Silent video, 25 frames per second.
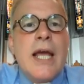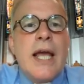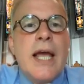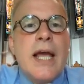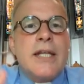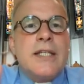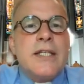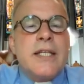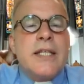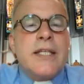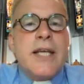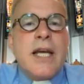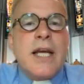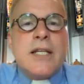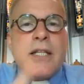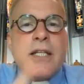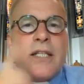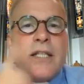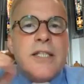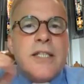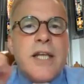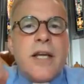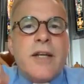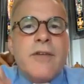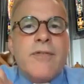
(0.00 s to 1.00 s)
And to get to the
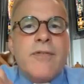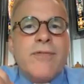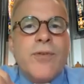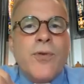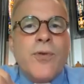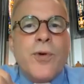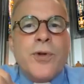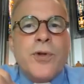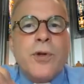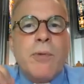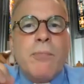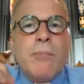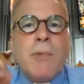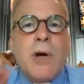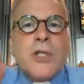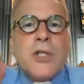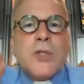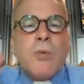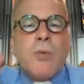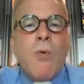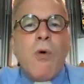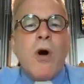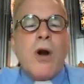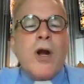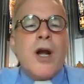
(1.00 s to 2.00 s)
second floor, you
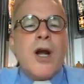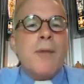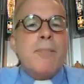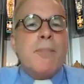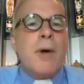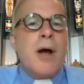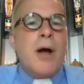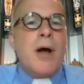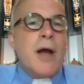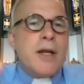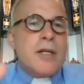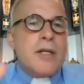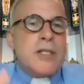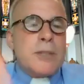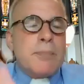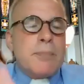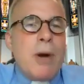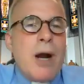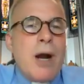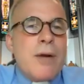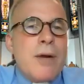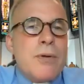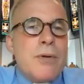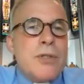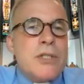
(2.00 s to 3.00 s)
must walk up a
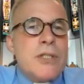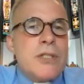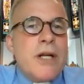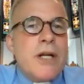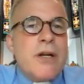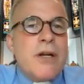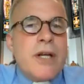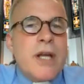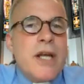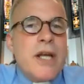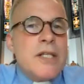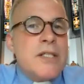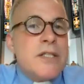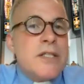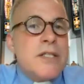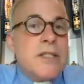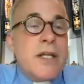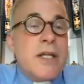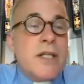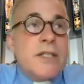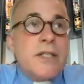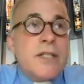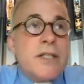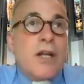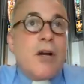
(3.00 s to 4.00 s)
spiral staircase that
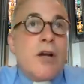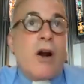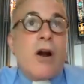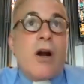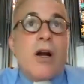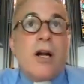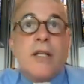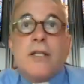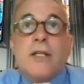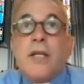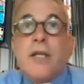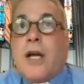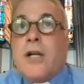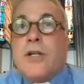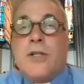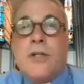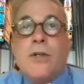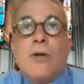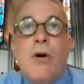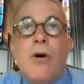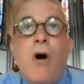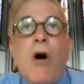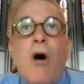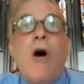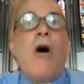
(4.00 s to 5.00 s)
is an
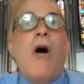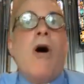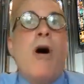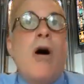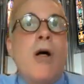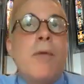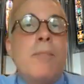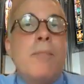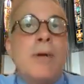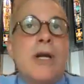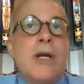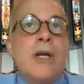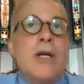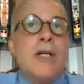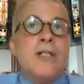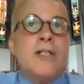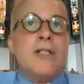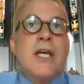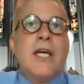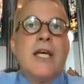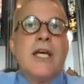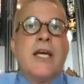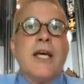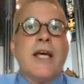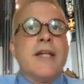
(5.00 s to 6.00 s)
architectural awl, because
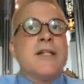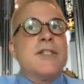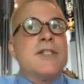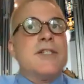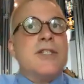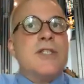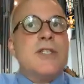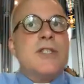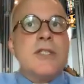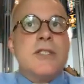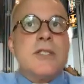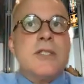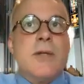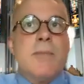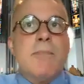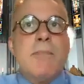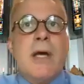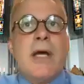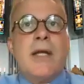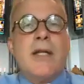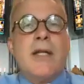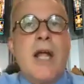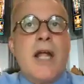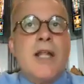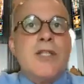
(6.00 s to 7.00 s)
it's
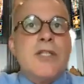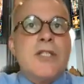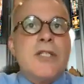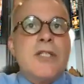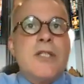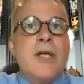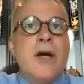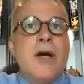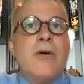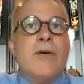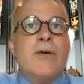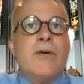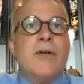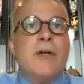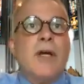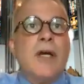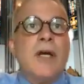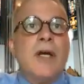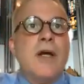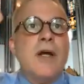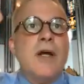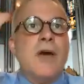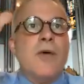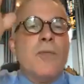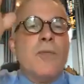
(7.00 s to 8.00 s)
cement and stone
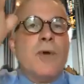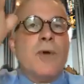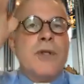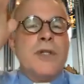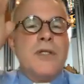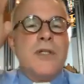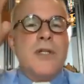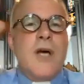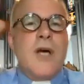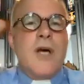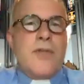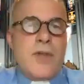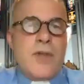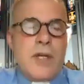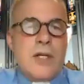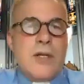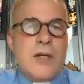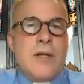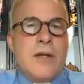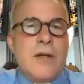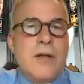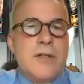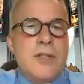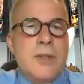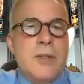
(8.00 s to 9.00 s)
with nothing
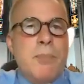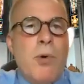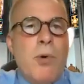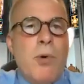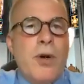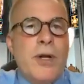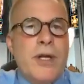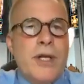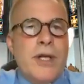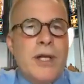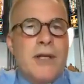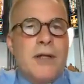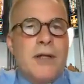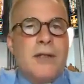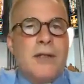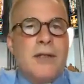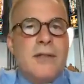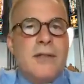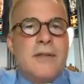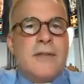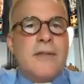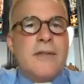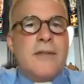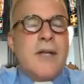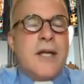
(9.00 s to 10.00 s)
supporting it
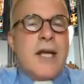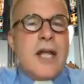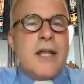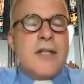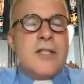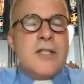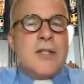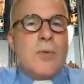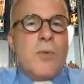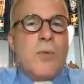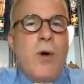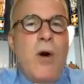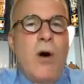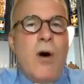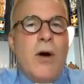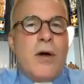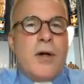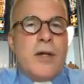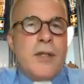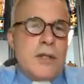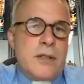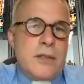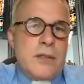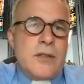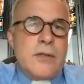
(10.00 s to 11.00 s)
against the wall.
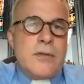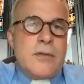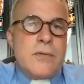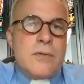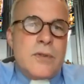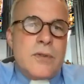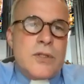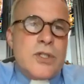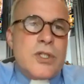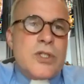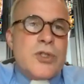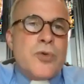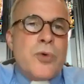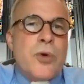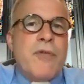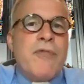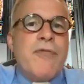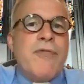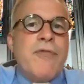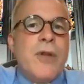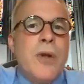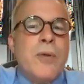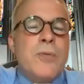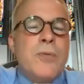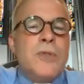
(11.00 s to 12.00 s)
It just sort of
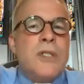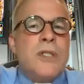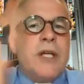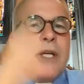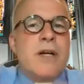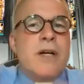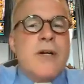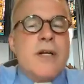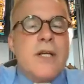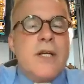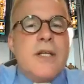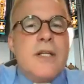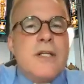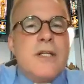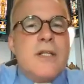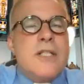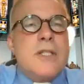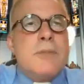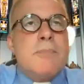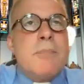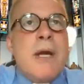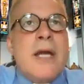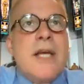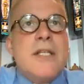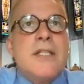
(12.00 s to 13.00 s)
floats there in
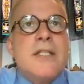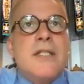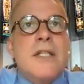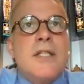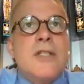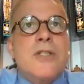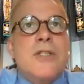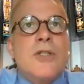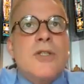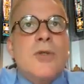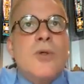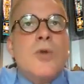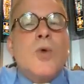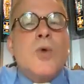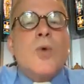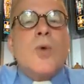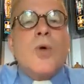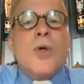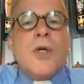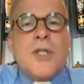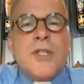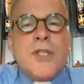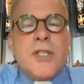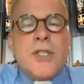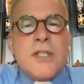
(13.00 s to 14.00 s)
space. It's
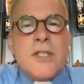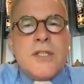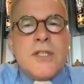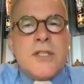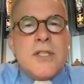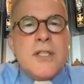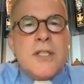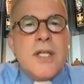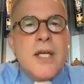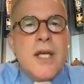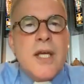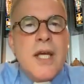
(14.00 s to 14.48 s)
gorgeous.